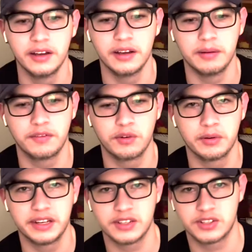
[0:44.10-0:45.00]
And before
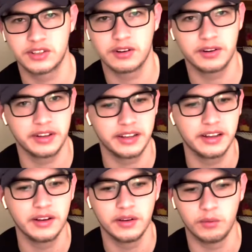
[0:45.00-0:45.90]
we get started,
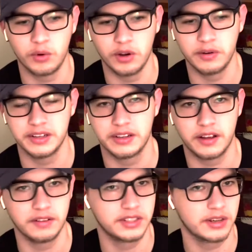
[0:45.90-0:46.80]

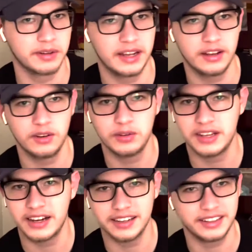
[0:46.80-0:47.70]
every time we get a new
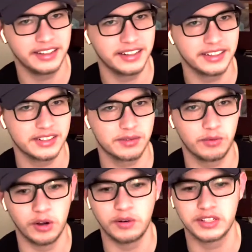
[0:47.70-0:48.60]
diecast,
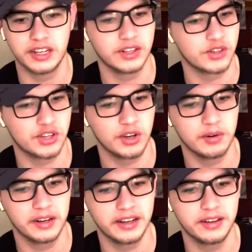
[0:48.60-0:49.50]
we always gotta show
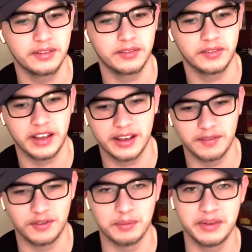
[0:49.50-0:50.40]
it out.
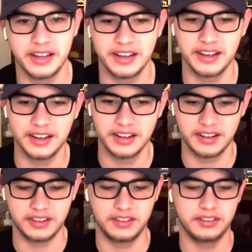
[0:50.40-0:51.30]
And for me,
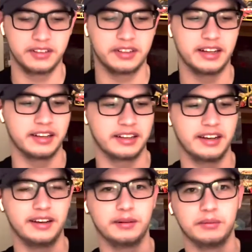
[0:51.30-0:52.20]
I got
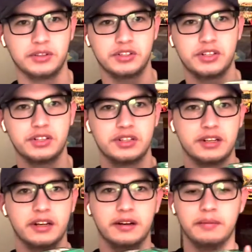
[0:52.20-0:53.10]
Kyle Busch's
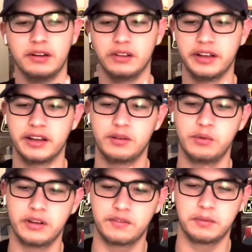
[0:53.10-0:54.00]
Atlanta
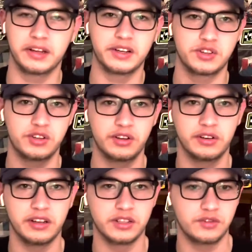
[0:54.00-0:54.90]
win from last year
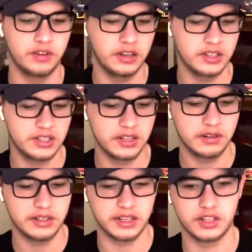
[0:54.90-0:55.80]
in the Xfinity
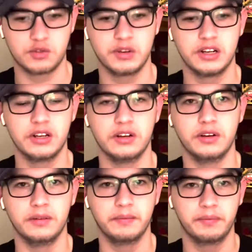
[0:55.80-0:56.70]
Series. As we
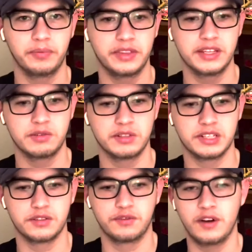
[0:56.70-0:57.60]
know, this was
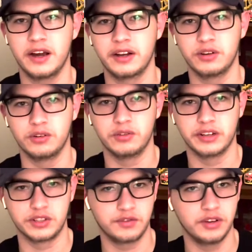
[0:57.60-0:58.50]
his final
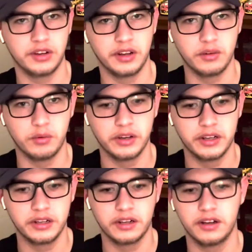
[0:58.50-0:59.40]
Xfinity
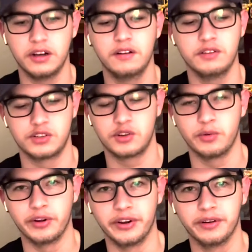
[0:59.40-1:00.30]
win of his
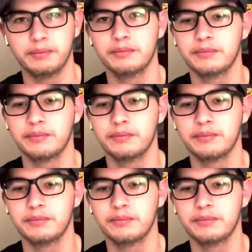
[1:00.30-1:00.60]
career.